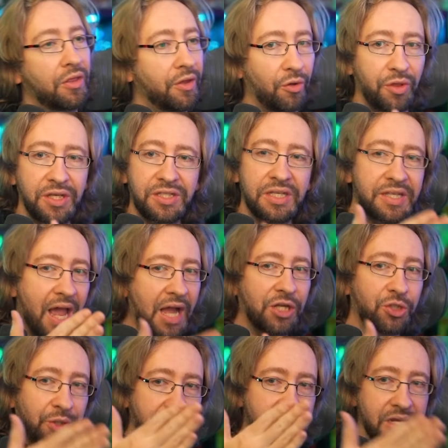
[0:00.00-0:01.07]
No, this is
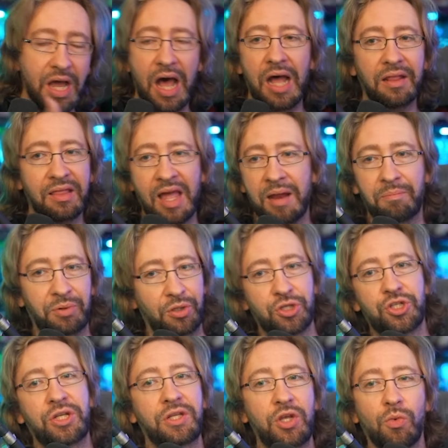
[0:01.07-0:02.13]
actually not that
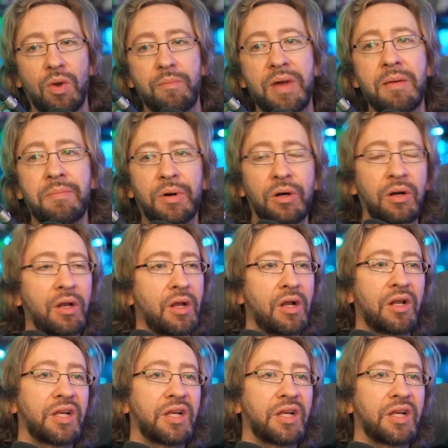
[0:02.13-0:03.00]
bullshit you remember.